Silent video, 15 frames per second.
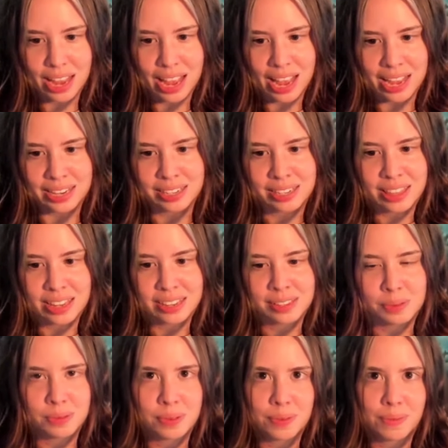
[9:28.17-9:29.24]
and
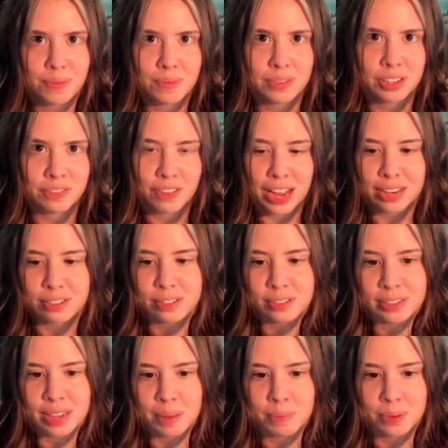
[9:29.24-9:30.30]
this device
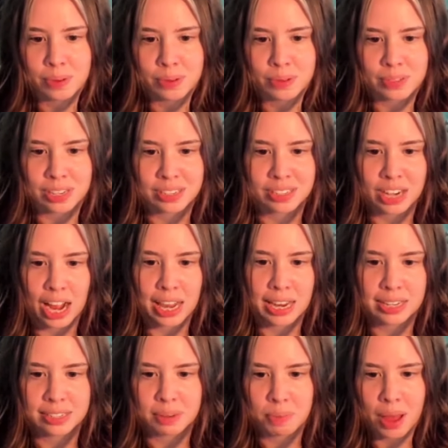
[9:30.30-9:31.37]
resembles a
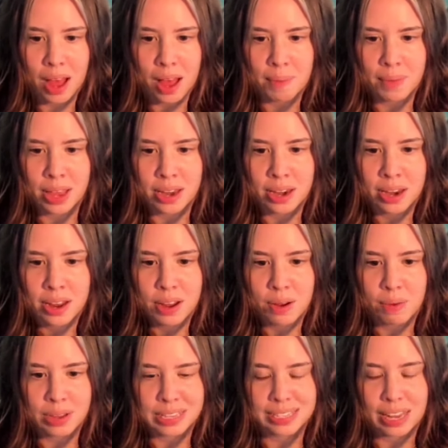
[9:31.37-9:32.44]
stylized apartment
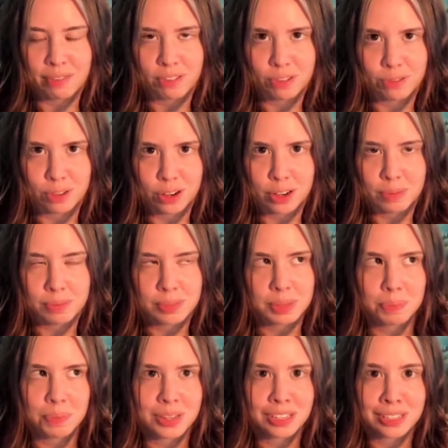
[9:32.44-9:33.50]
with several rooms.
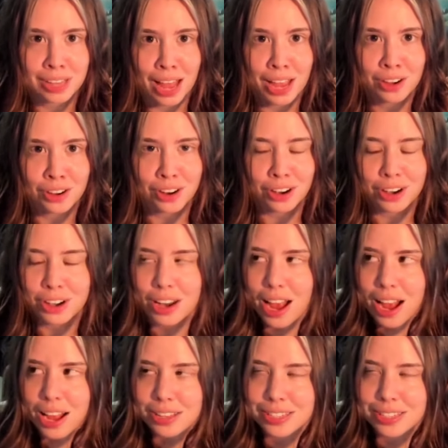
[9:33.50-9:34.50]
But side note, as an